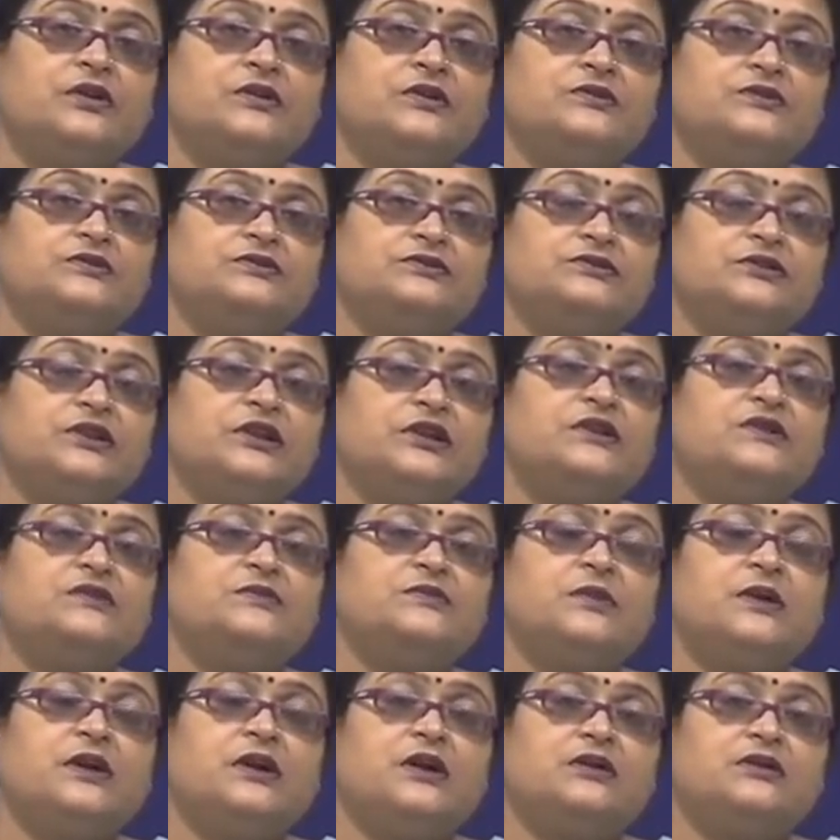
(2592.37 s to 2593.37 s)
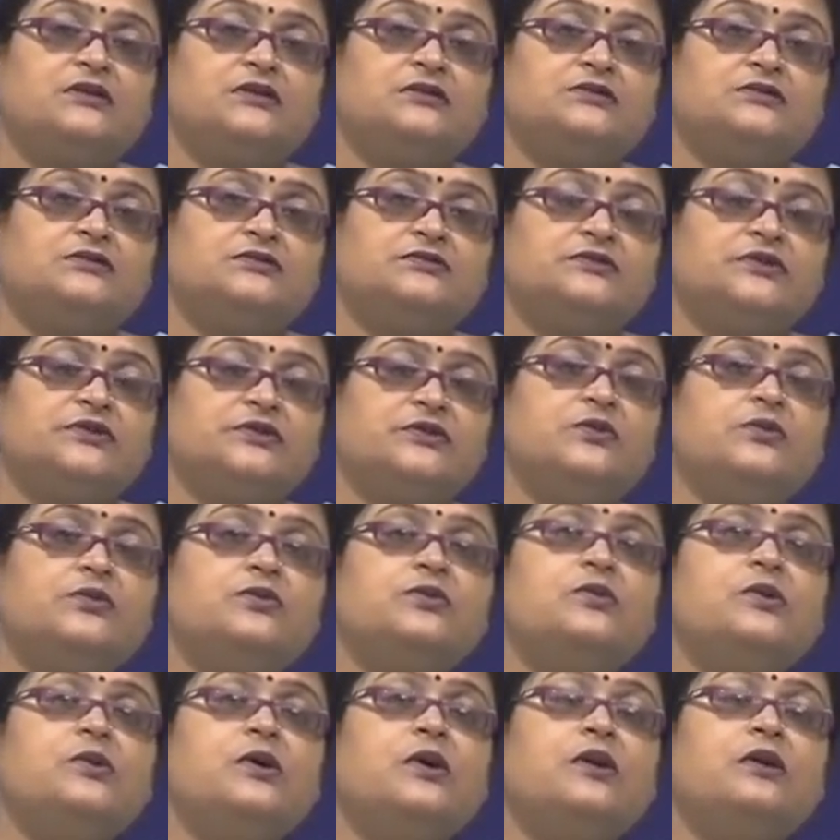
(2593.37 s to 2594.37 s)
So this part, we
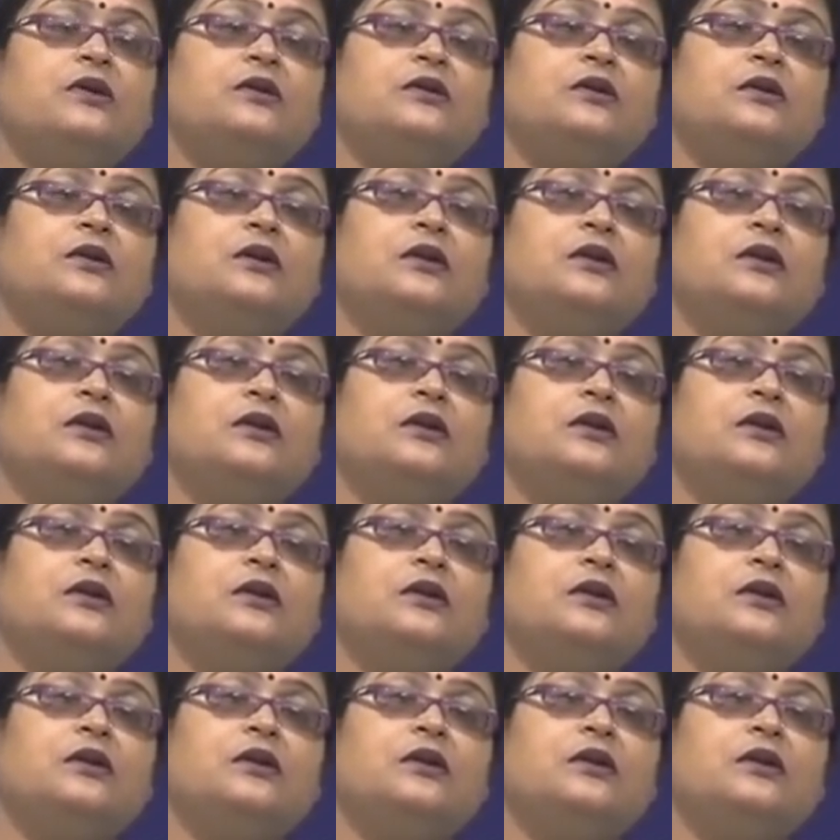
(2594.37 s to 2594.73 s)
go on